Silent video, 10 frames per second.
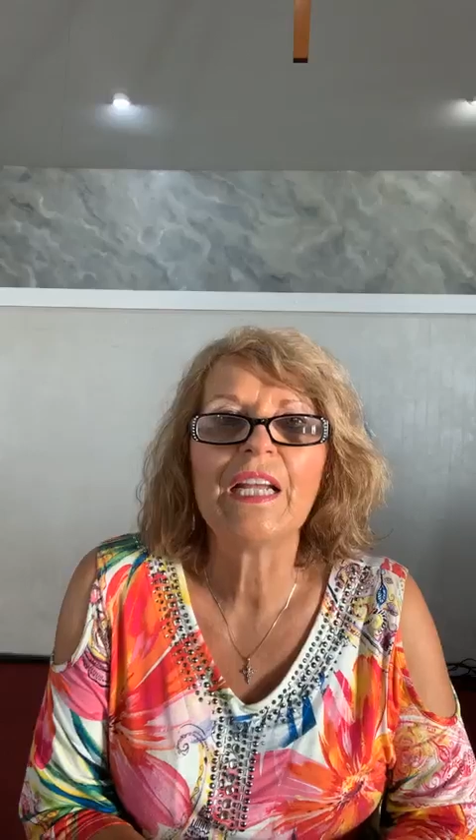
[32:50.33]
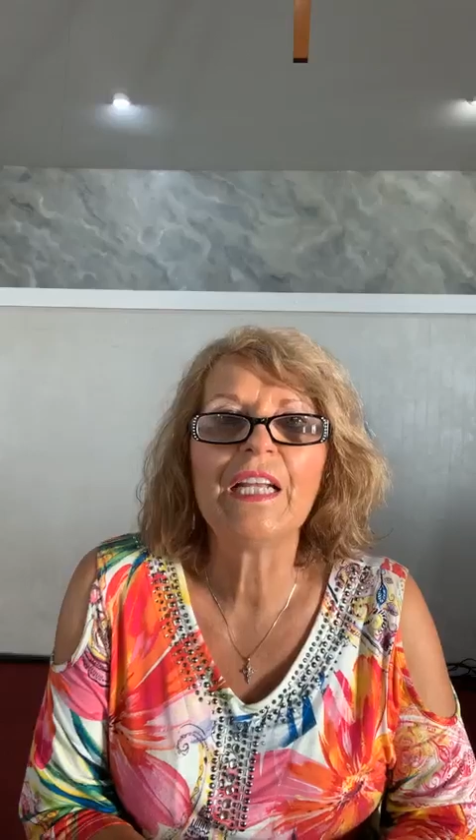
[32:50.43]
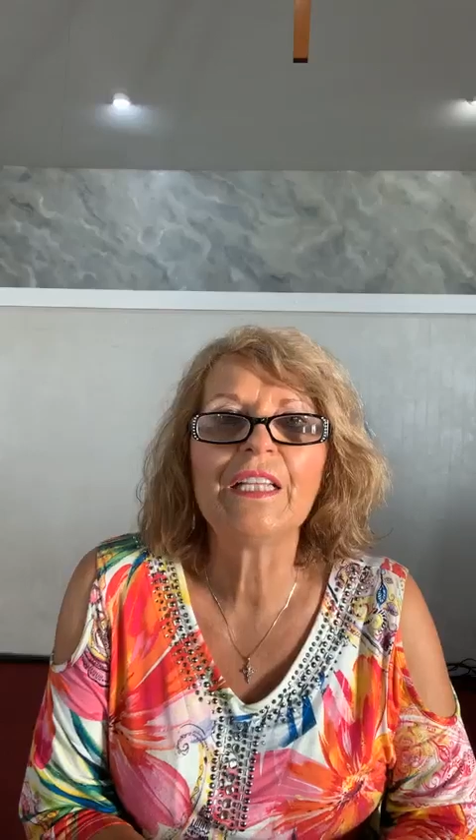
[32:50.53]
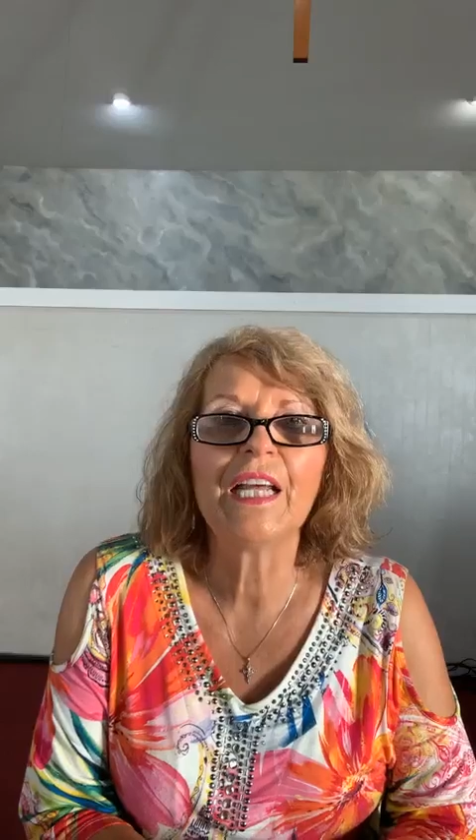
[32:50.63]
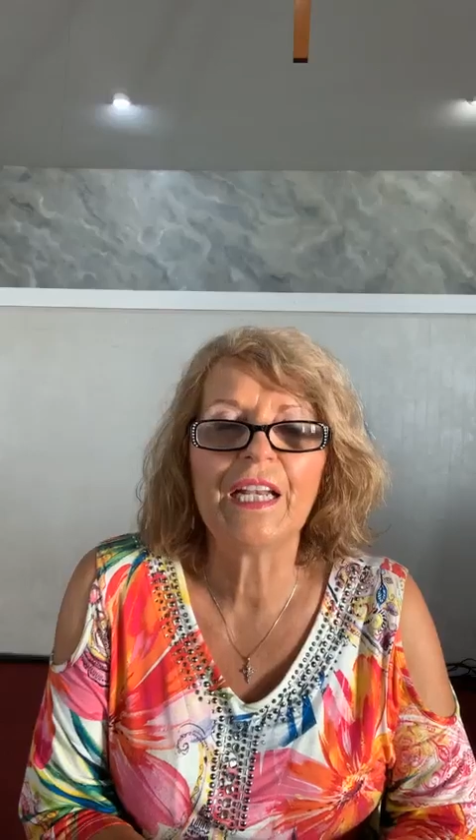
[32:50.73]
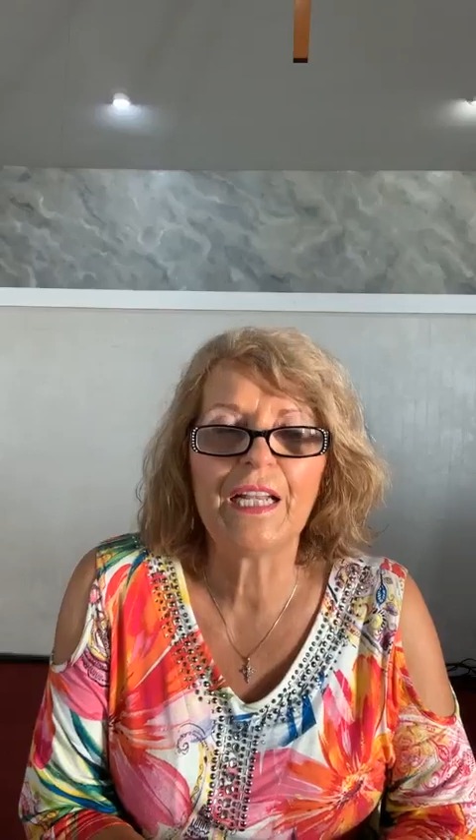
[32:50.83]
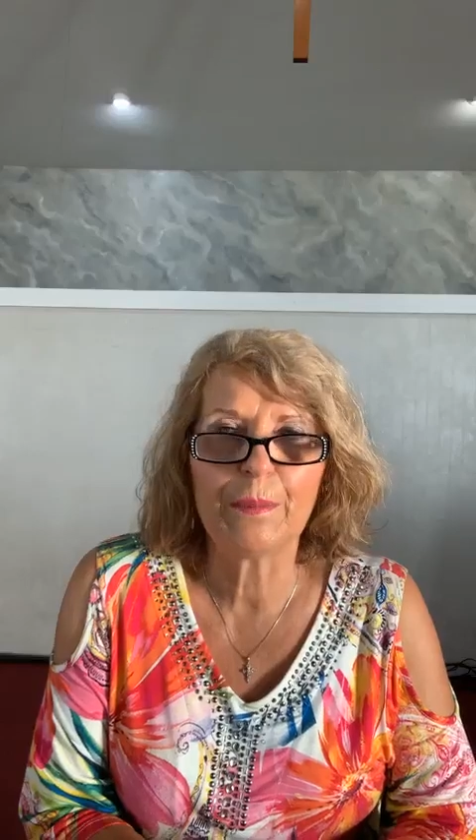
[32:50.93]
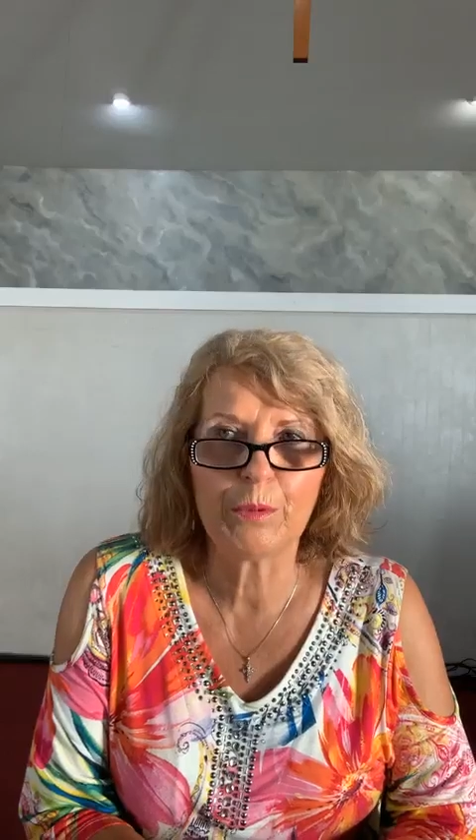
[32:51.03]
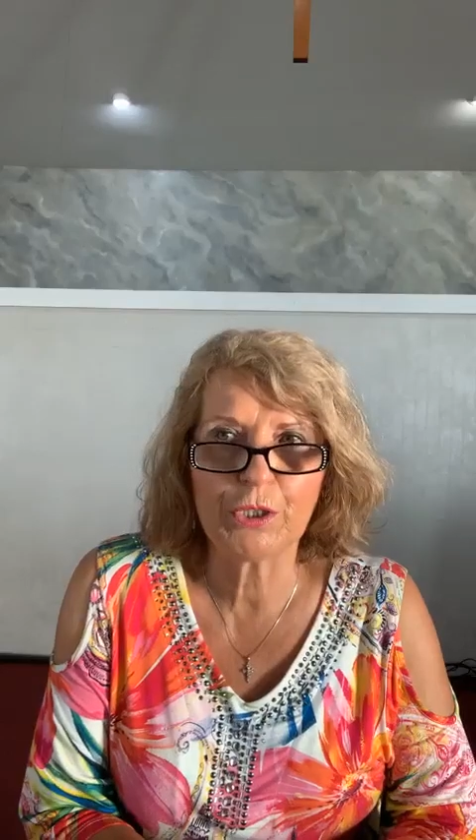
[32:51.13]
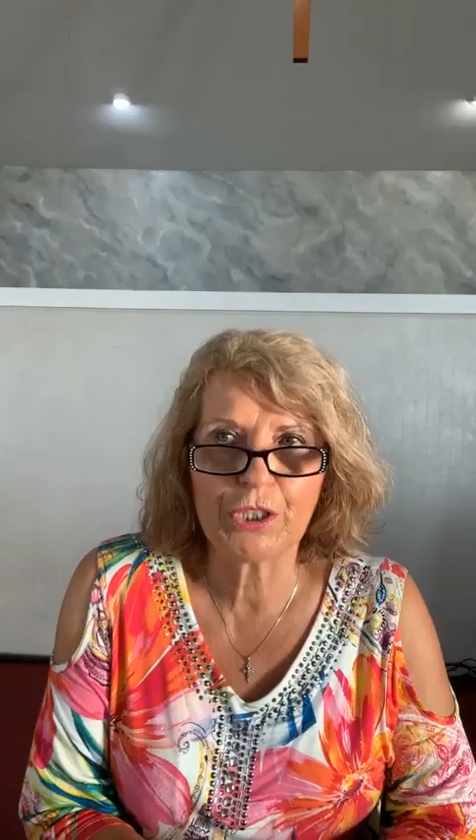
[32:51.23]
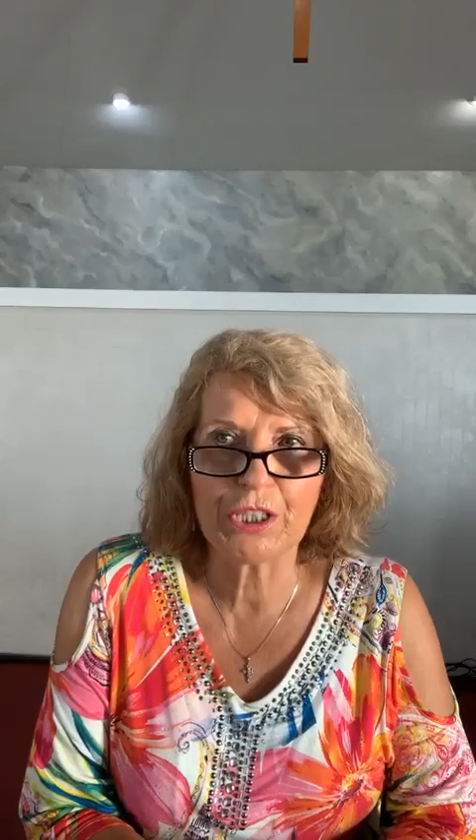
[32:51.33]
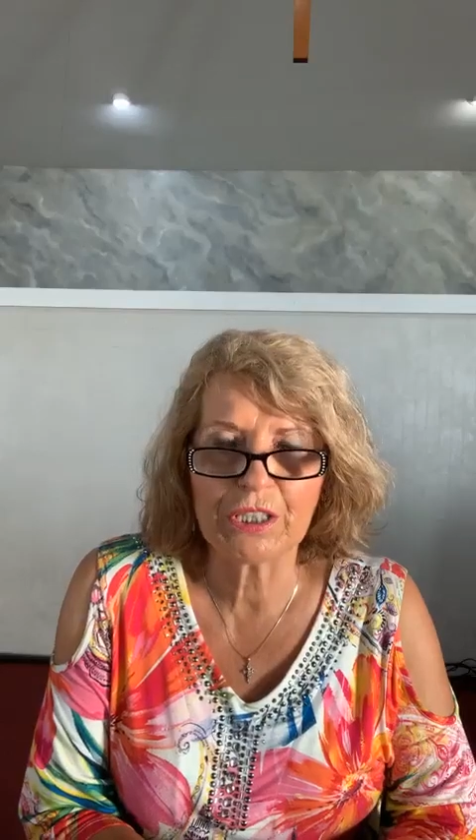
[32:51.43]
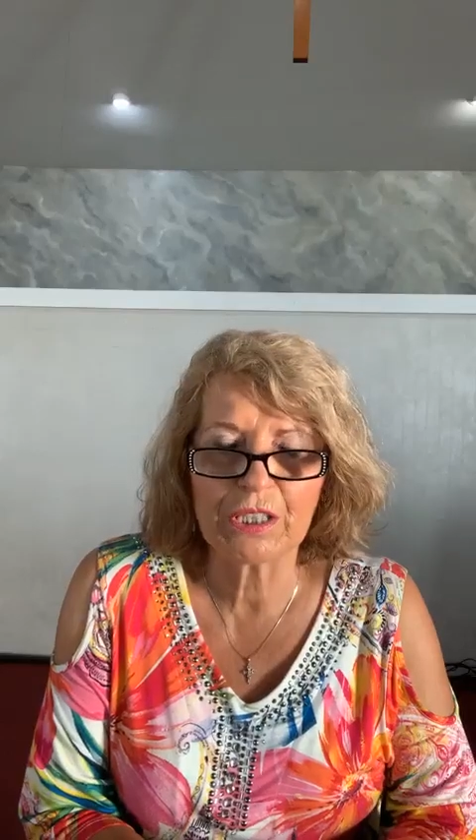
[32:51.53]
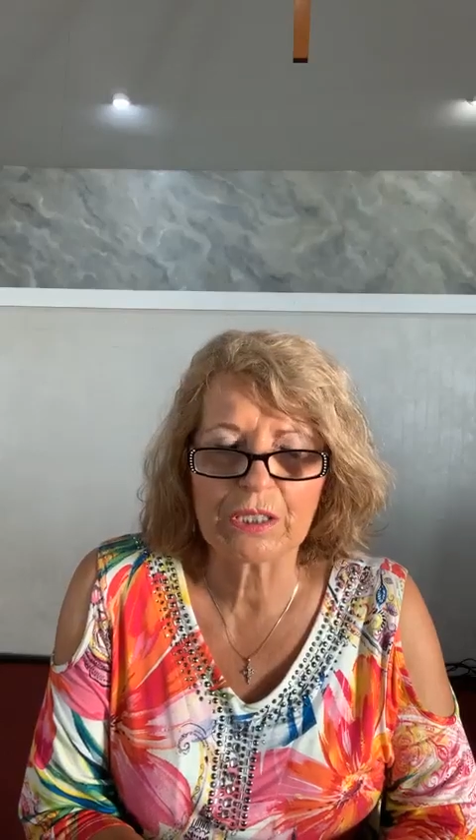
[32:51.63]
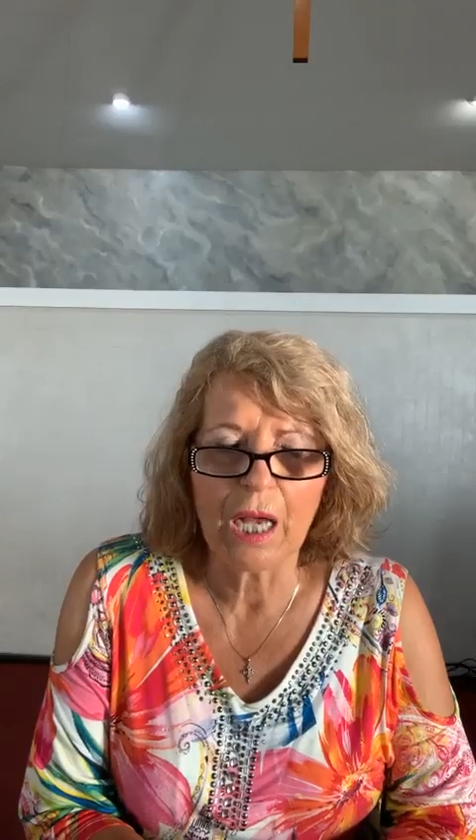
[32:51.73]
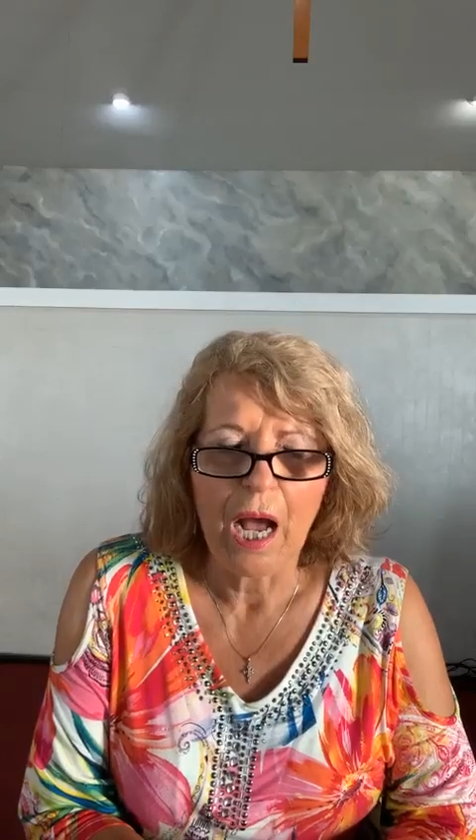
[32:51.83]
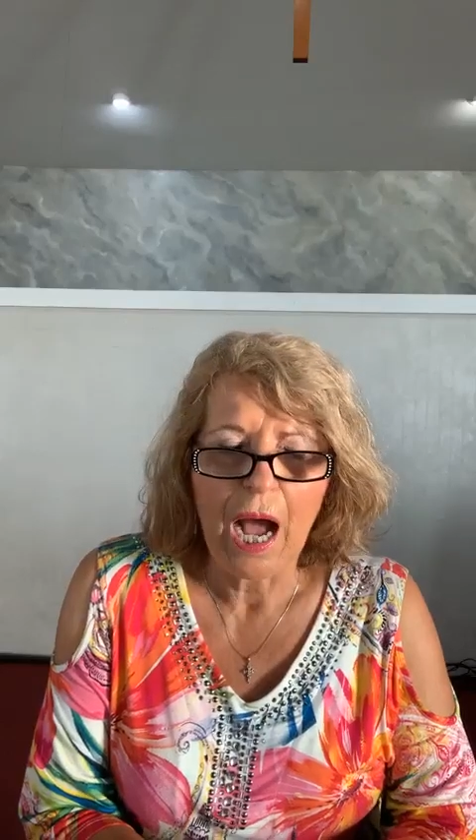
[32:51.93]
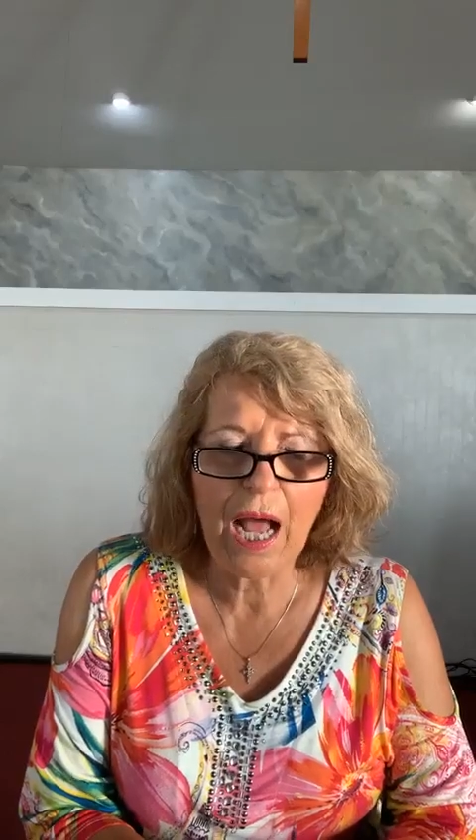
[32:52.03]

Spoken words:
in the name of Jesus.